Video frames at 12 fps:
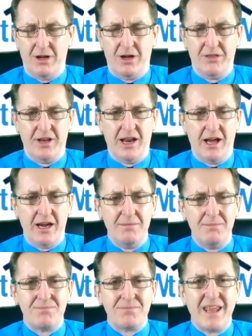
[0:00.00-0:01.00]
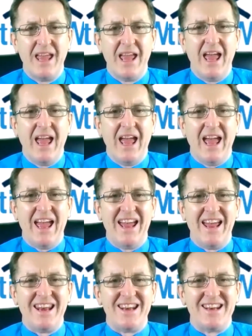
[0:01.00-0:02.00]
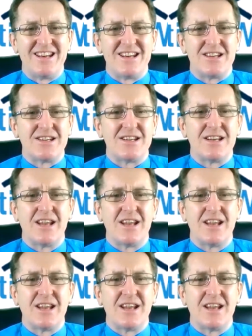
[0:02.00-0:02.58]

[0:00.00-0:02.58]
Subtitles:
line, and